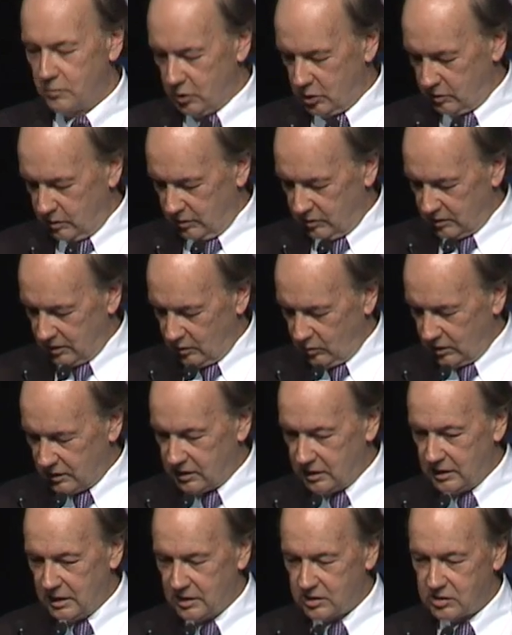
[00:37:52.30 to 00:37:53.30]
Most people say,
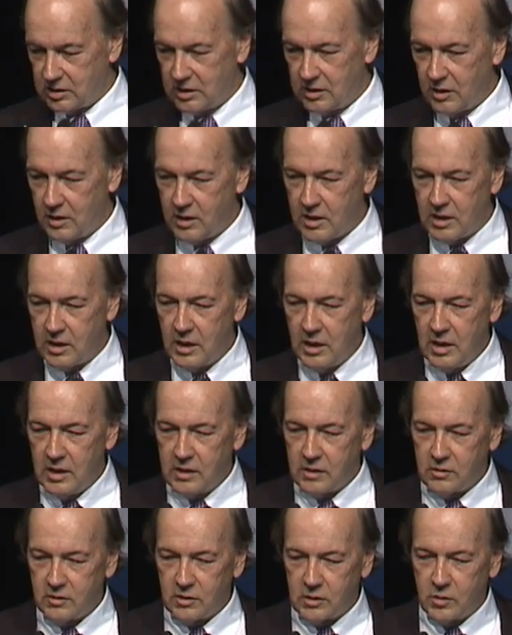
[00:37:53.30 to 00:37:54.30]
what's an SDR?
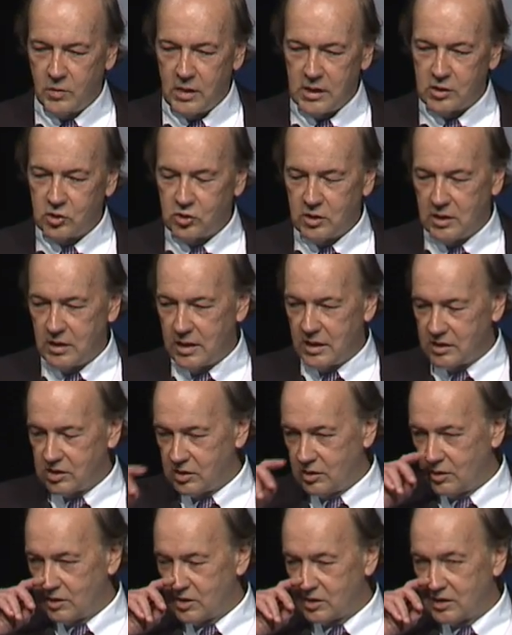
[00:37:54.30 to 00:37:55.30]
Good question.
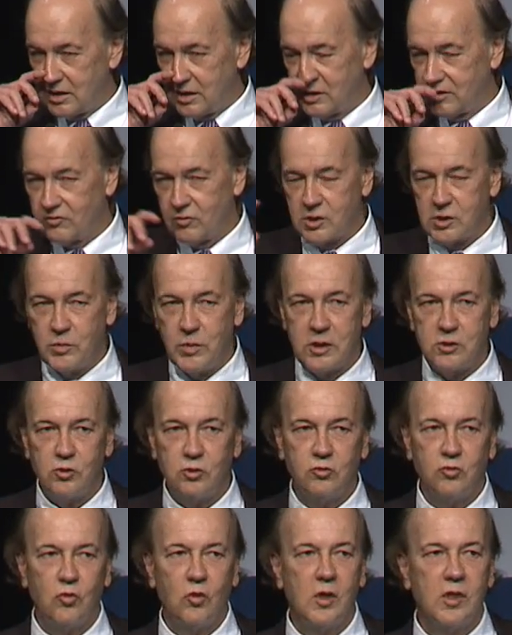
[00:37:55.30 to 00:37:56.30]
SDR stands for
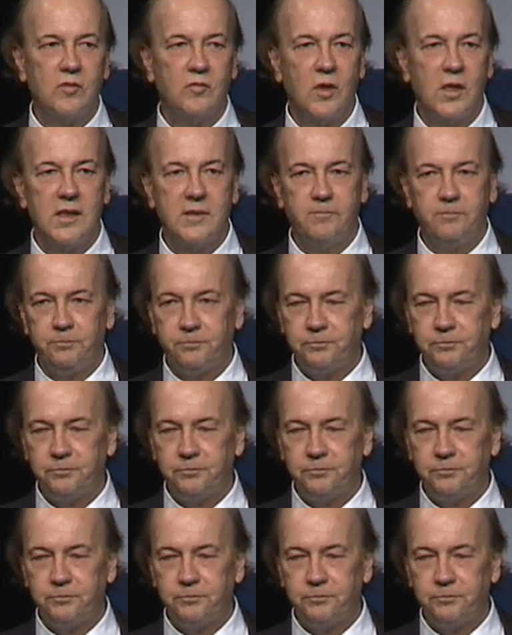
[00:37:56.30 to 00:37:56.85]
special drawing right.